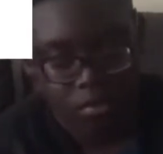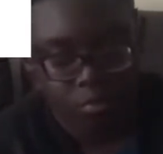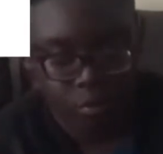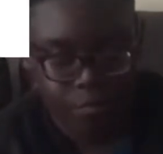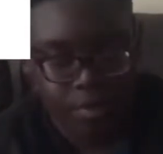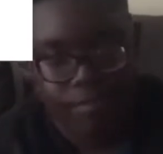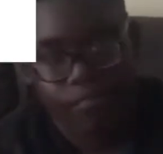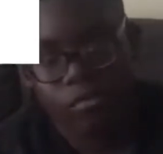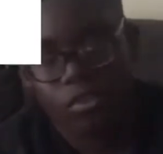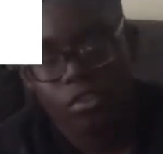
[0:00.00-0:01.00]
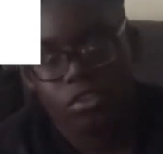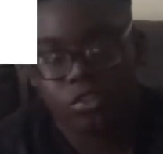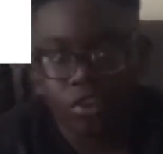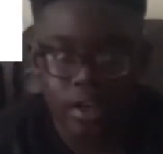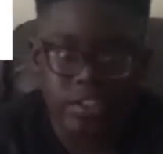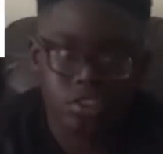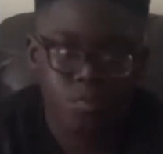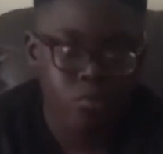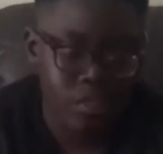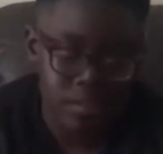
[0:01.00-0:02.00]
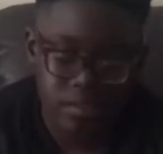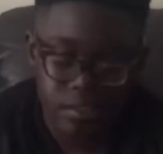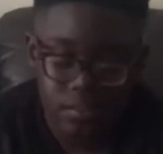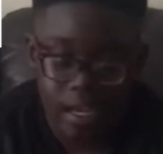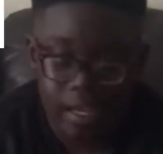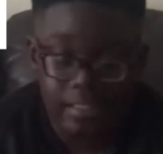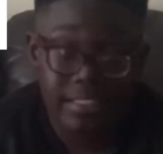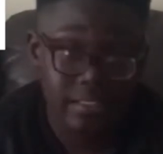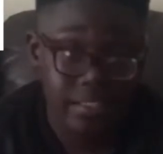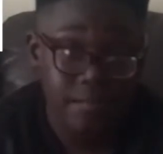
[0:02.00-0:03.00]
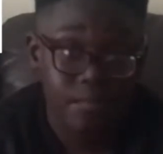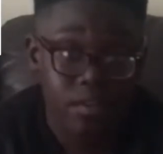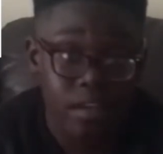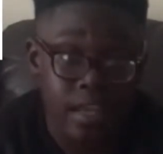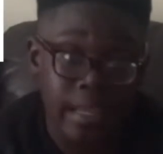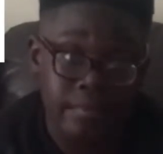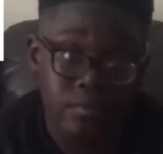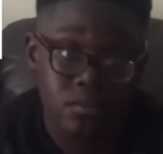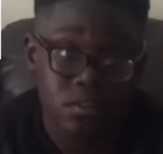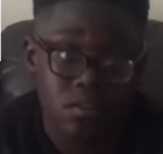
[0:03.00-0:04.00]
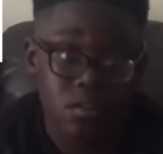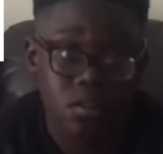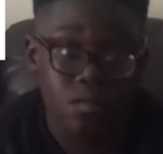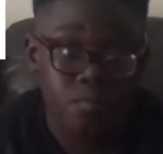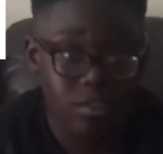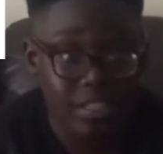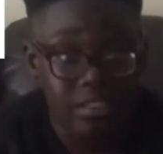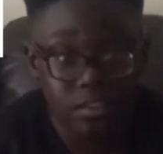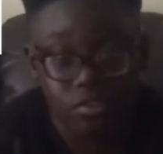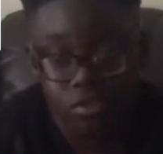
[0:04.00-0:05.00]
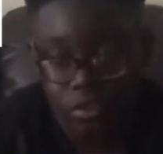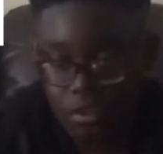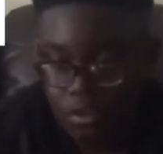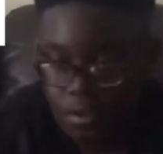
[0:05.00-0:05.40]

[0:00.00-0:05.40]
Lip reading: with me, so I just pretended that I licked it and pretended to